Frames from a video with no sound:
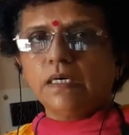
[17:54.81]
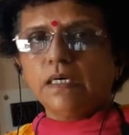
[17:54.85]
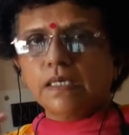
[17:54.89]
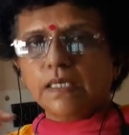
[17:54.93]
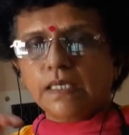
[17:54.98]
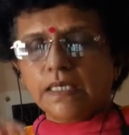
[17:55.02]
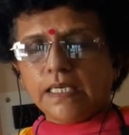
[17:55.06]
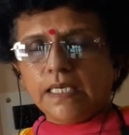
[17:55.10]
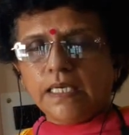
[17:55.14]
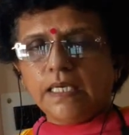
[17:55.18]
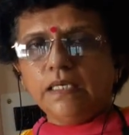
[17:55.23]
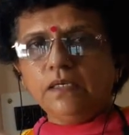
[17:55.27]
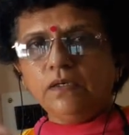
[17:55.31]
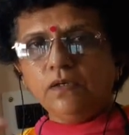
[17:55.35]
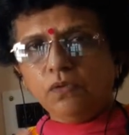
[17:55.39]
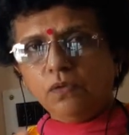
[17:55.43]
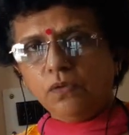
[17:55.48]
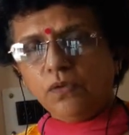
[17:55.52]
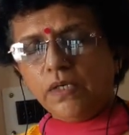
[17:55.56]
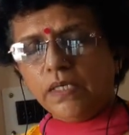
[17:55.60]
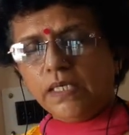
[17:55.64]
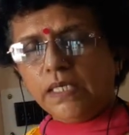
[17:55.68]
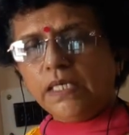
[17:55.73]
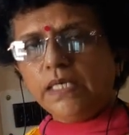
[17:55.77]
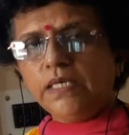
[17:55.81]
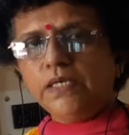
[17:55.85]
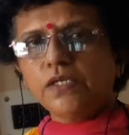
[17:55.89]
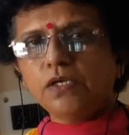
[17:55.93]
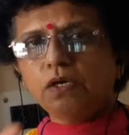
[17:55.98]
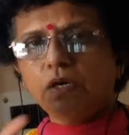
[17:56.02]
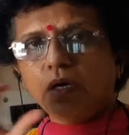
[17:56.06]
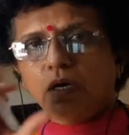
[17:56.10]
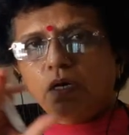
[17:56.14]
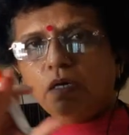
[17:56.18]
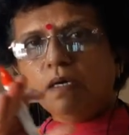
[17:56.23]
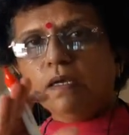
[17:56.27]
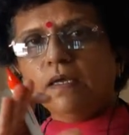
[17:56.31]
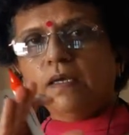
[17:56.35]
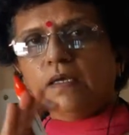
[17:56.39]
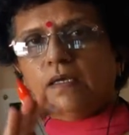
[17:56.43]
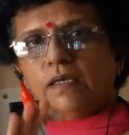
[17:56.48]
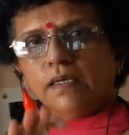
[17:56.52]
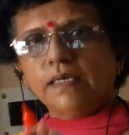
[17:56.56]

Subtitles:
again you need your